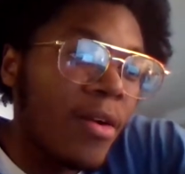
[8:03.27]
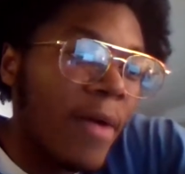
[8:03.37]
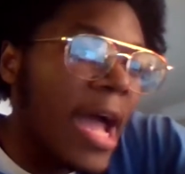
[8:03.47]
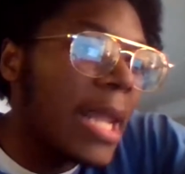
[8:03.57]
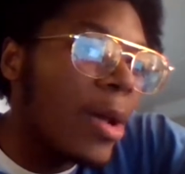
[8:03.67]

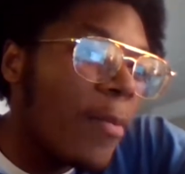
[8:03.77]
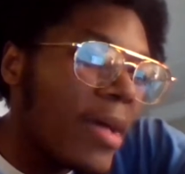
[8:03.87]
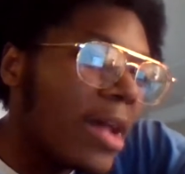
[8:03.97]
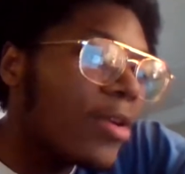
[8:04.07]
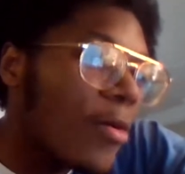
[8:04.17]
right, a little
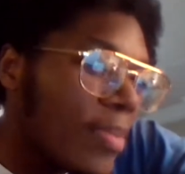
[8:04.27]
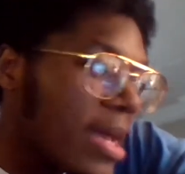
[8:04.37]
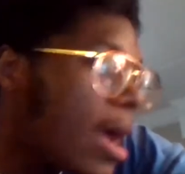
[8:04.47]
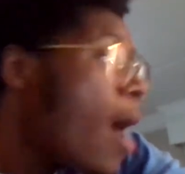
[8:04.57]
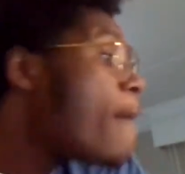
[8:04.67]

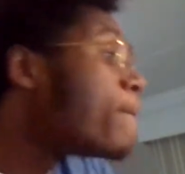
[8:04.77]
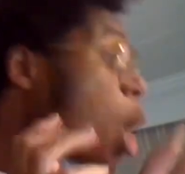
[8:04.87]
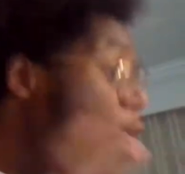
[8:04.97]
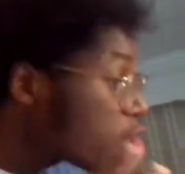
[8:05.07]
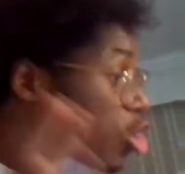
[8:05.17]
bit,
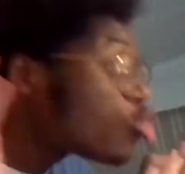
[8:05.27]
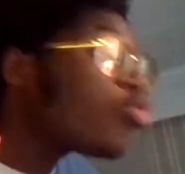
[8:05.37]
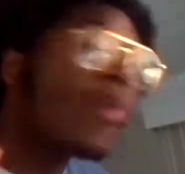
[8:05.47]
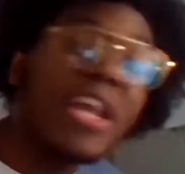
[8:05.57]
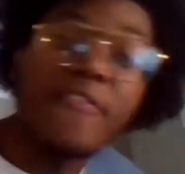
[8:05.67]
March
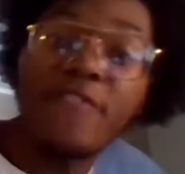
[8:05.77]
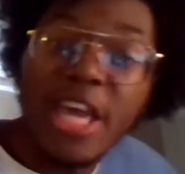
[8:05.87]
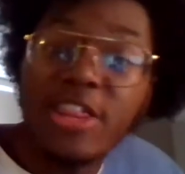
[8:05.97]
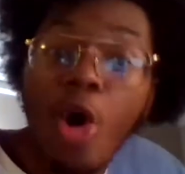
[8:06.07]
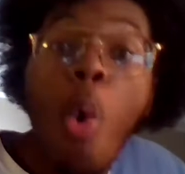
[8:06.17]

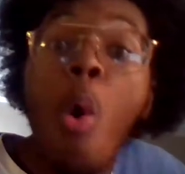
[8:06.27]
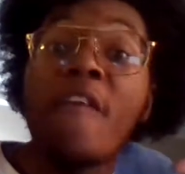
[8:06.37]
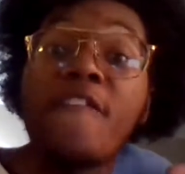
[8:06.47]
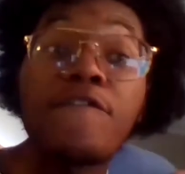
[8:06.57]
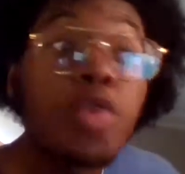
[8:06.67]
25th on
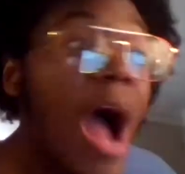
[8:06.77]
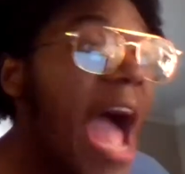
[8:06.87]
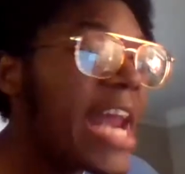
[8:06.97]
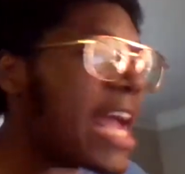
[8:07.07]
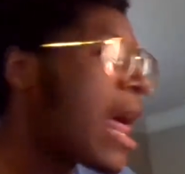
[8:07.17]

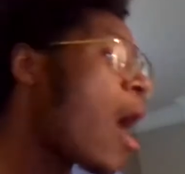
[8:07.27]
Friday,